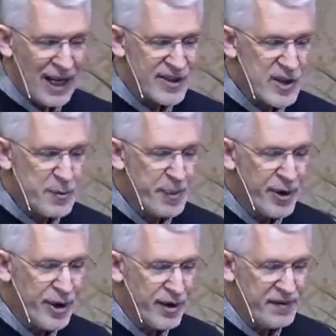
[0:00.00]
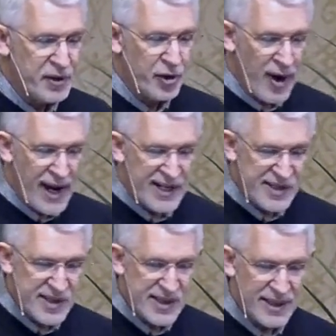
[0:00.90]
a spirit of
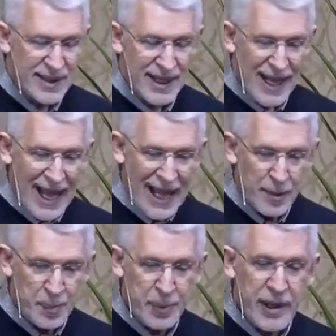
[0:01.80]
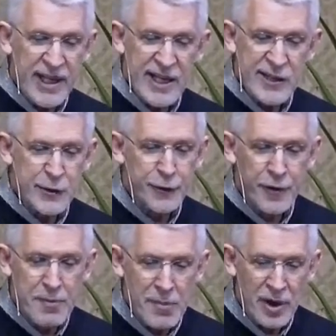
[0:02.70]
grace and pleas
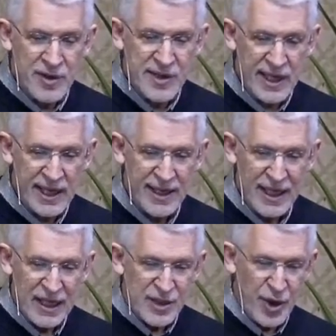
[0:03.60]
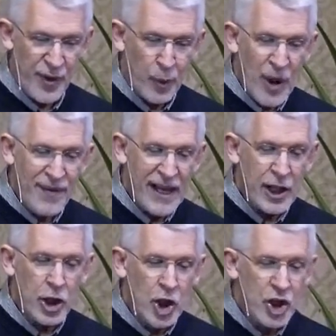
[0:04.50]
for mercy, so that when they
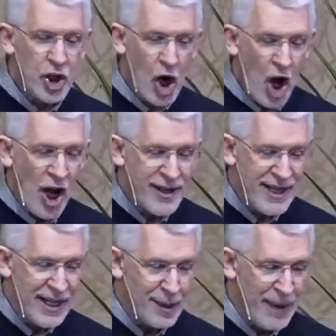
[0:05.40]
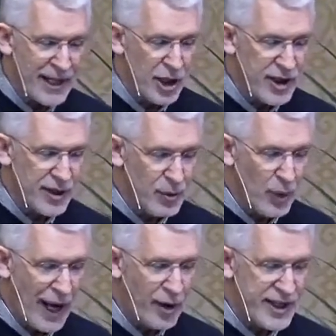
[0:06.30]
look on him, and look at
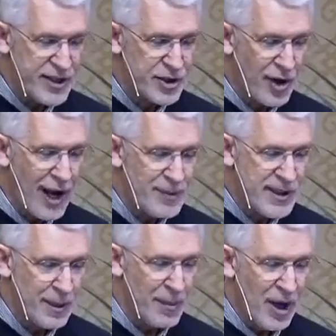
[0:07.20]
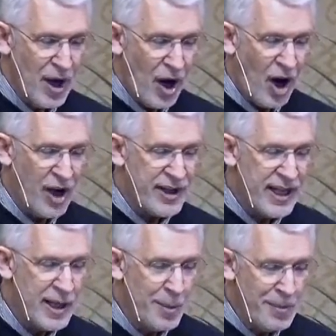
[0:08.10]
how it describes him, on
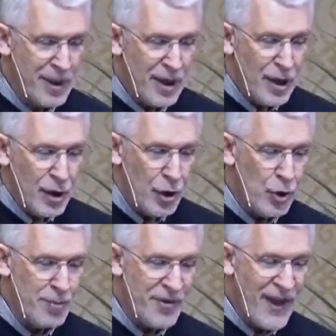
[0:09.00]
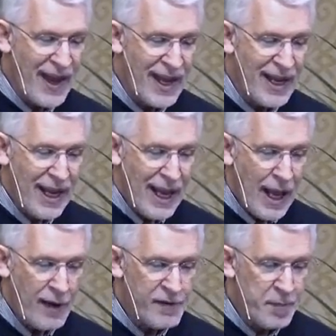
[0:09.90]
him whom they
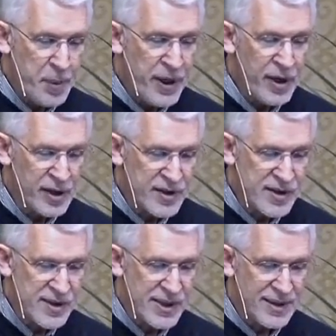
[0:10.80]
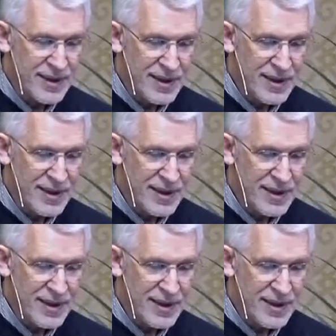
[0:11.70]
have pierced,